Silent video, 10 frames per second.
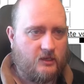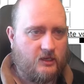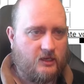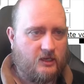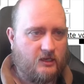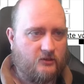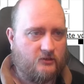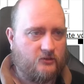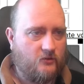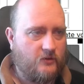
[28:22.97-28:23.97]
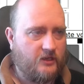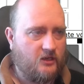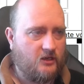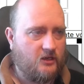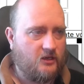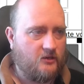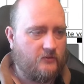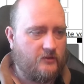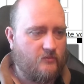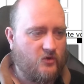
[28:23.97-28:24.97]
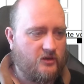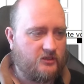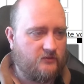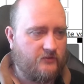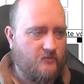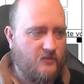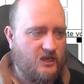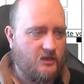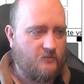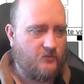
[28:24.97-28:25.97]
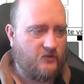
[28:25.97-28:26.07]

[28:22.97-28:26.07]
And just drawing around the borders of the map